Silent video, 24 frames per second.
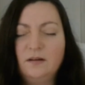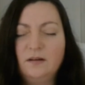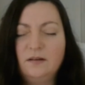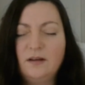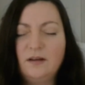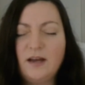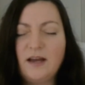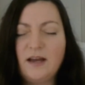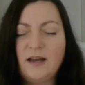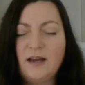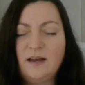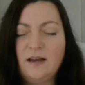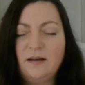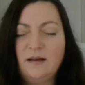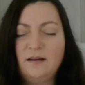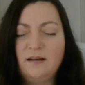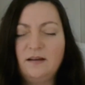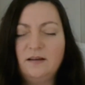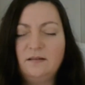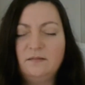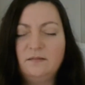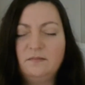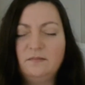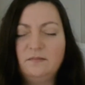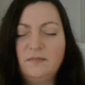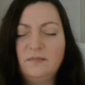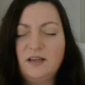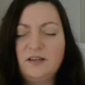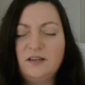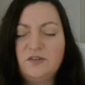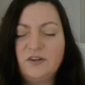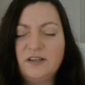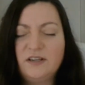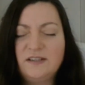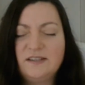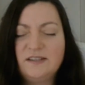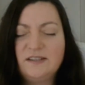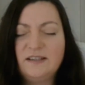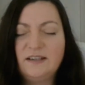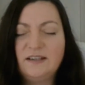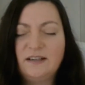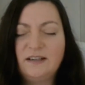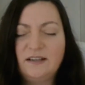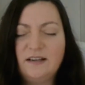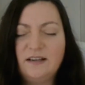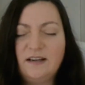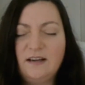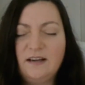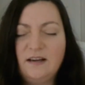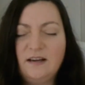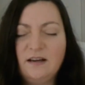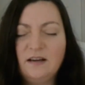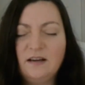uh, intrinsically